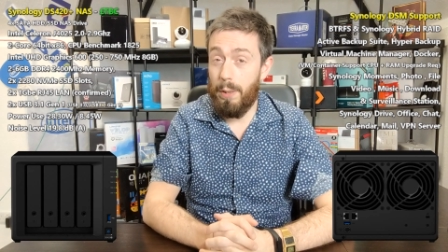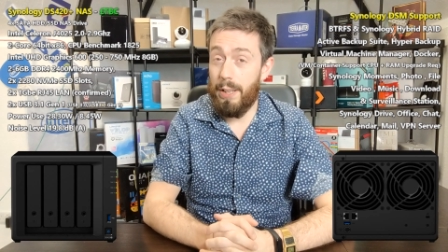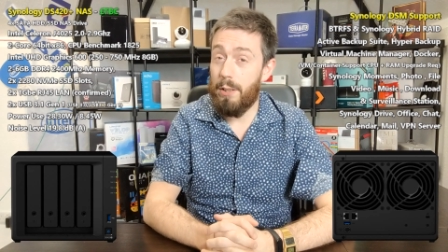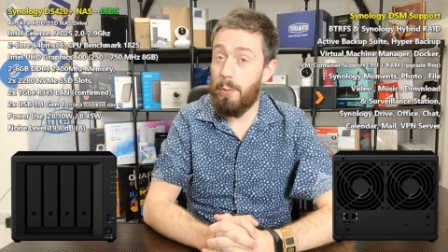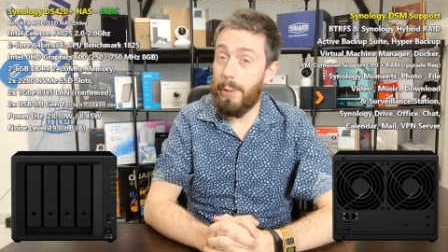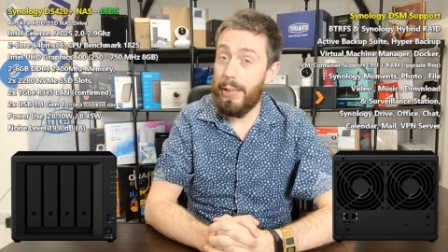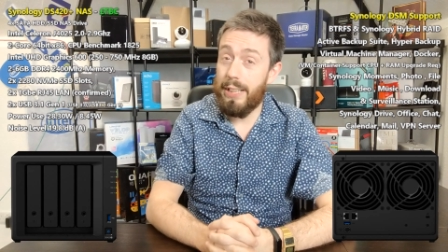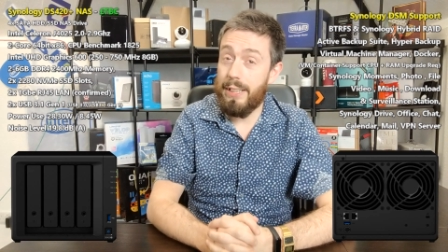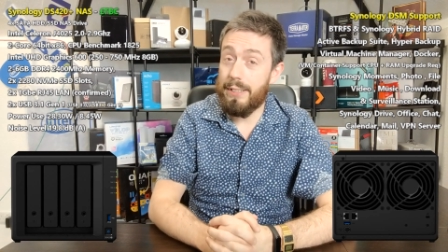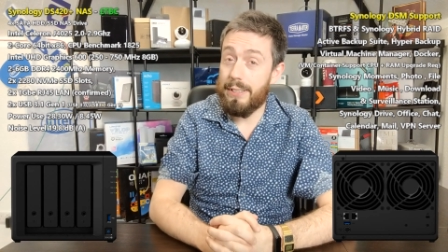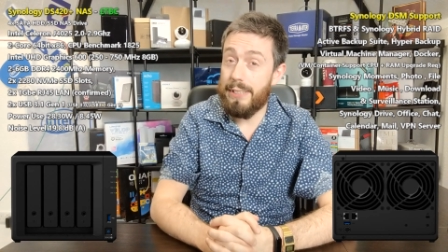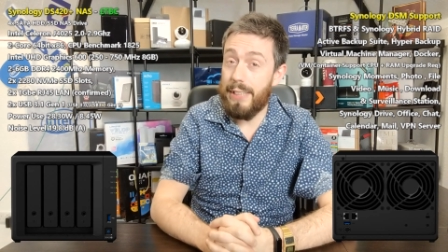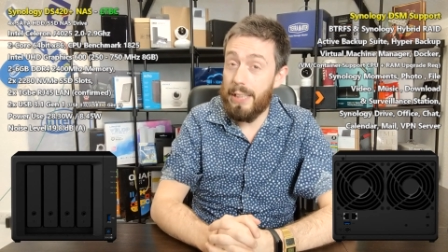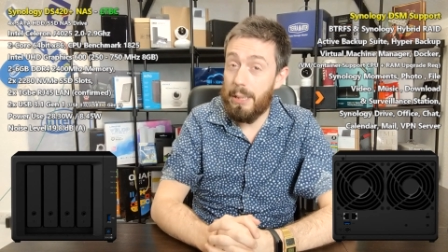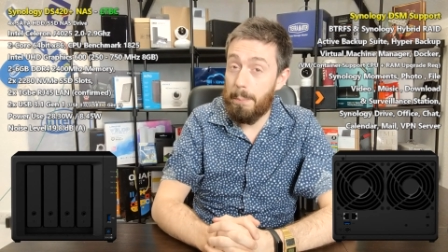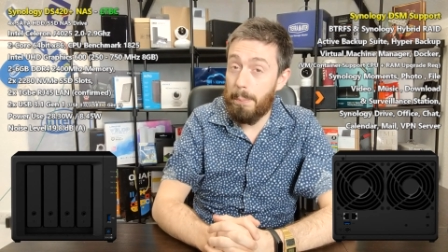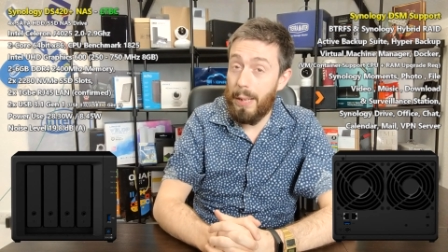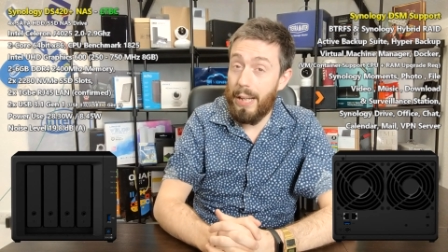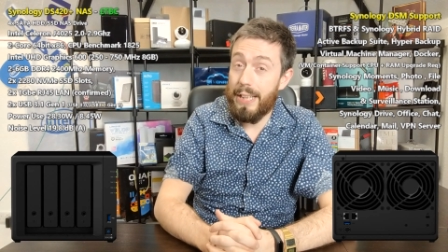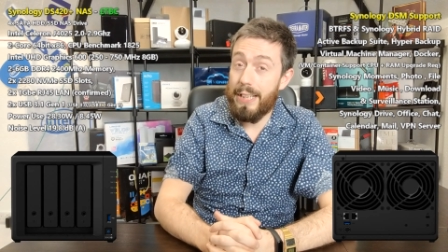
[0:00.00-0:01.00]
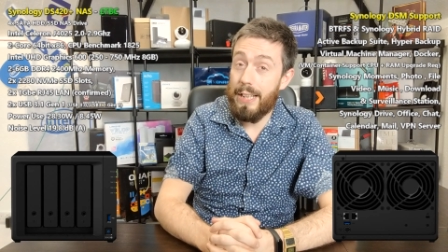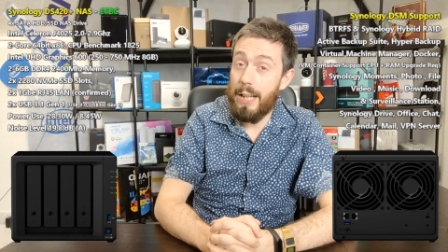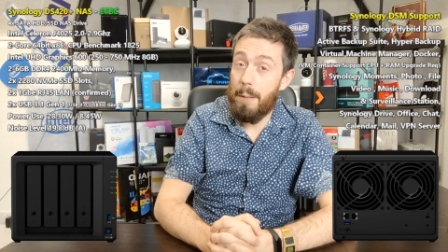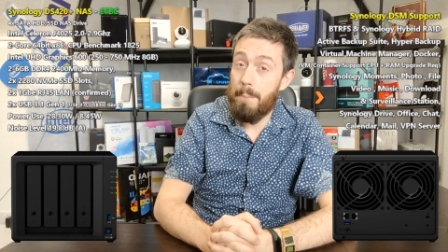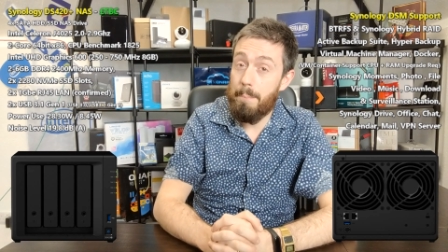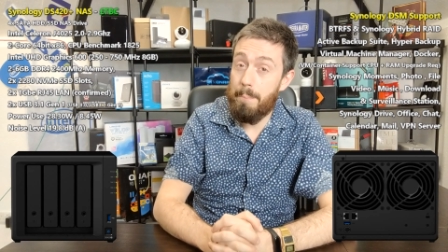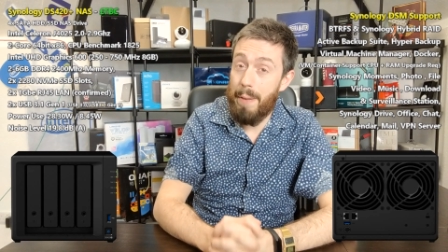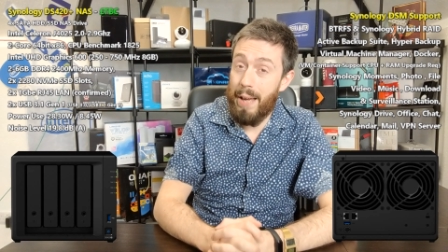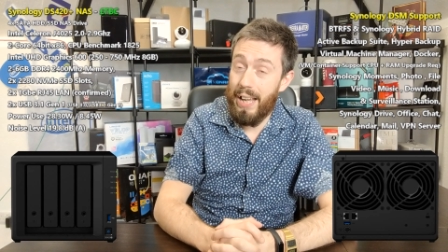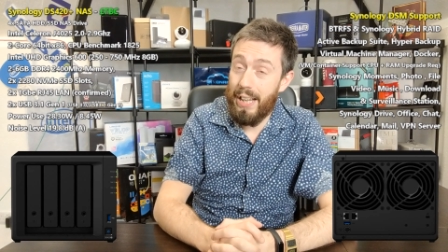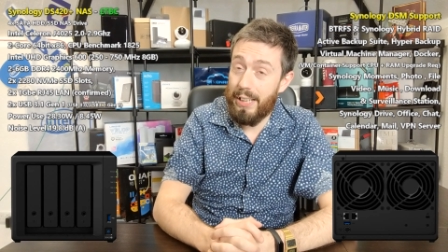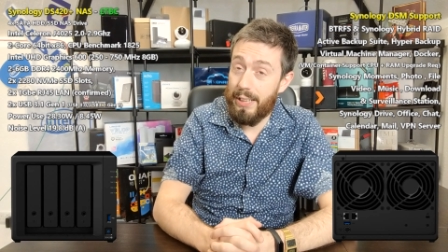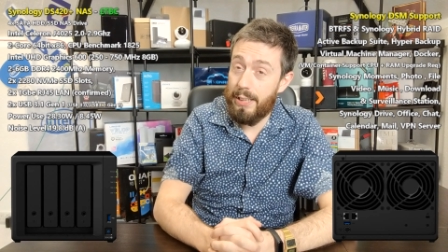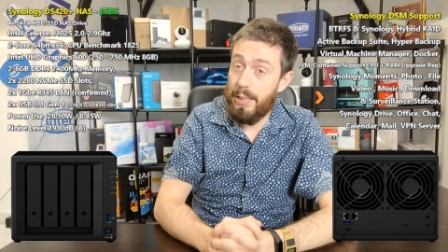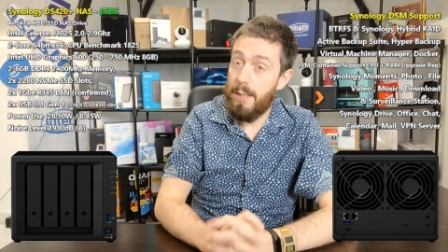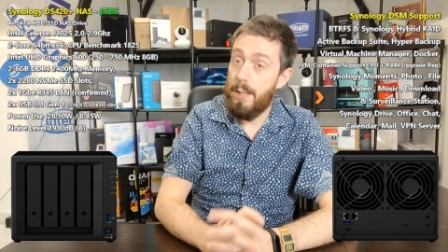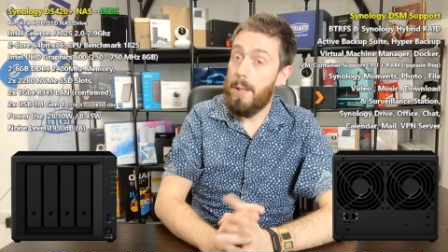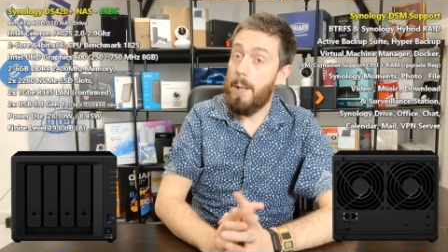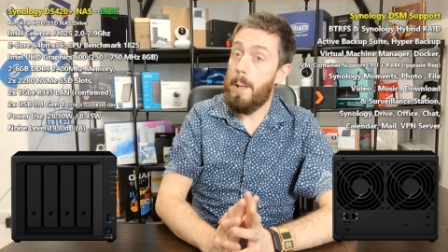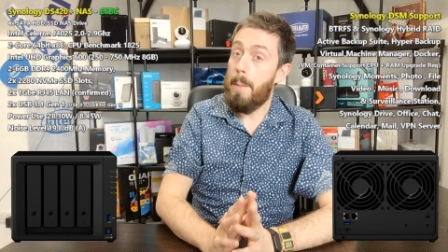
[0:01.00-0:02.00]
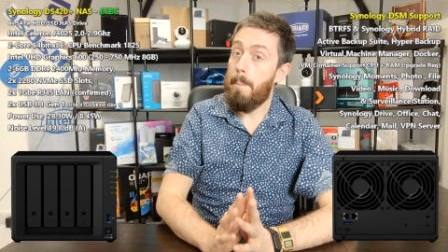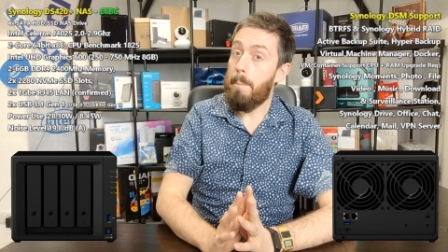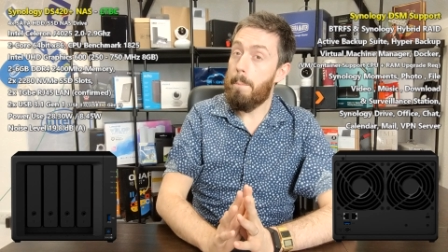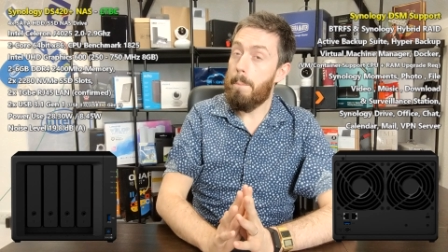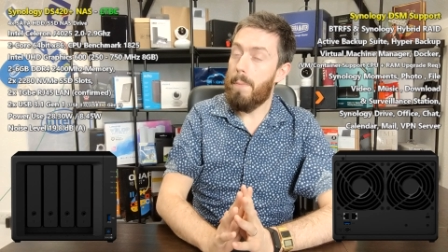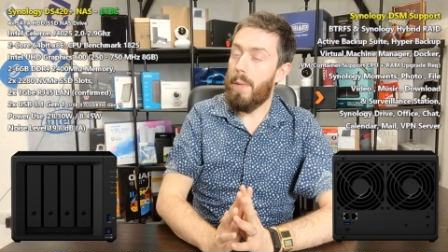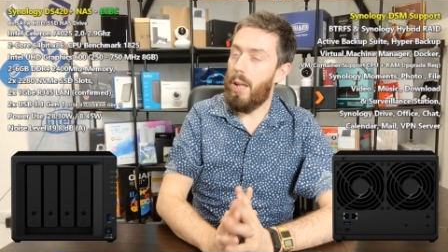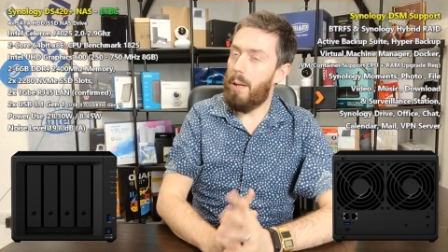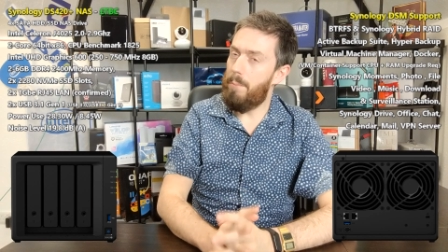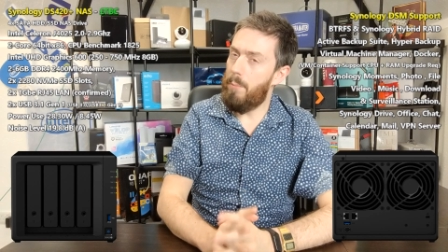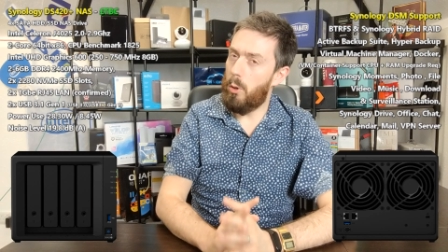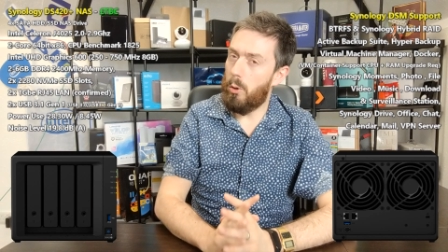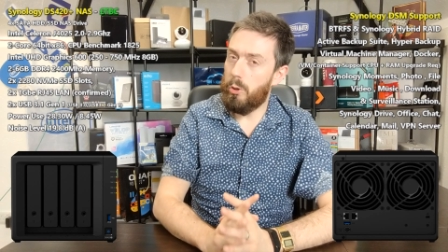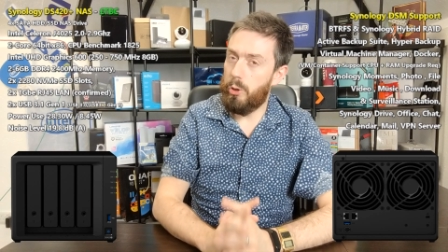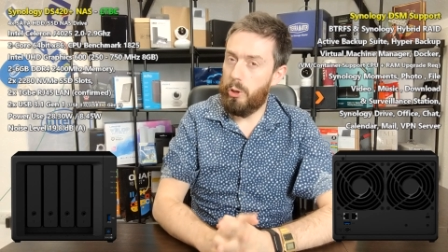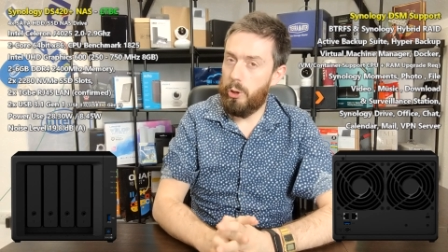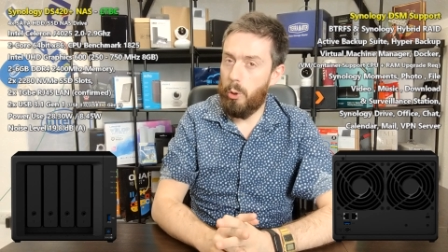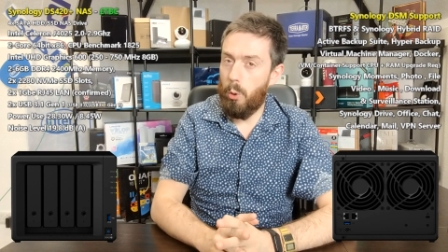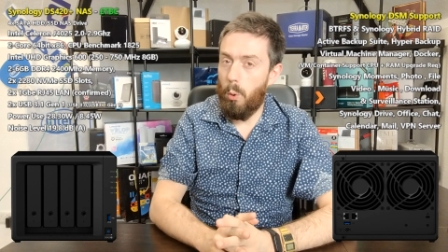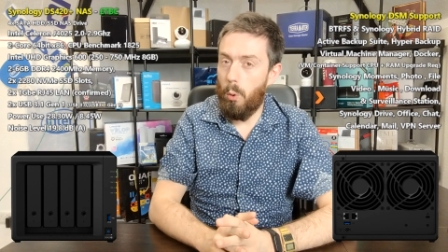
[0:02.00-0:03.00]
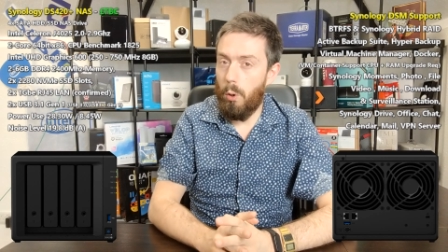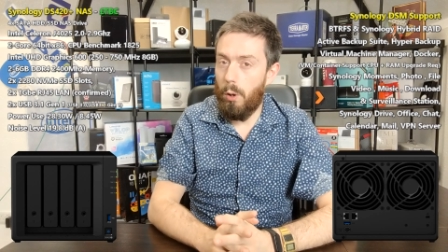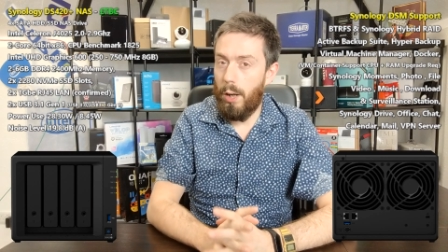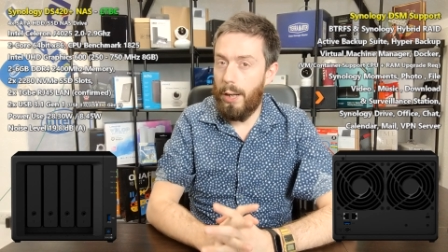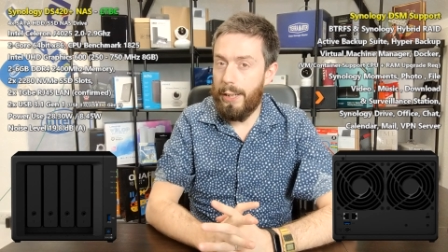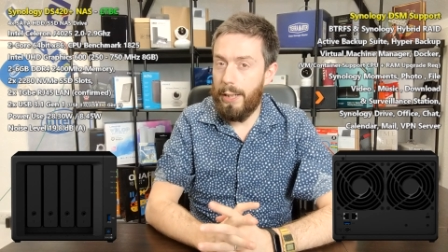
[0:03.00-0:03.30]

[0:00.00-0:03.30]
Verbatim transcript: Whether we're going to see the Play come back, I'm not sure.